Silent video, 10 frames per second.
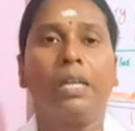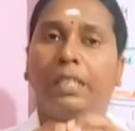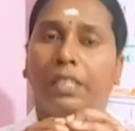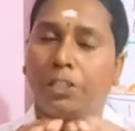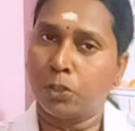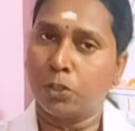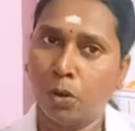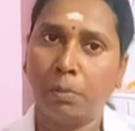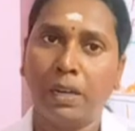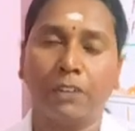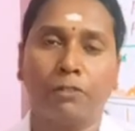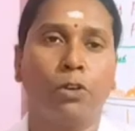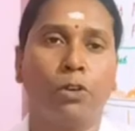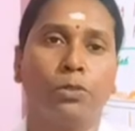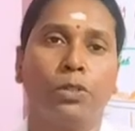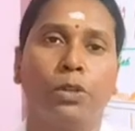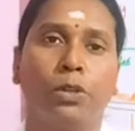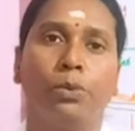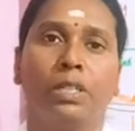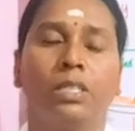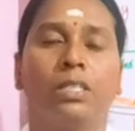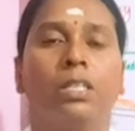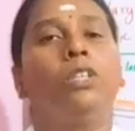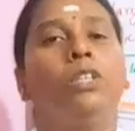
there is no blood flow to the uterus. So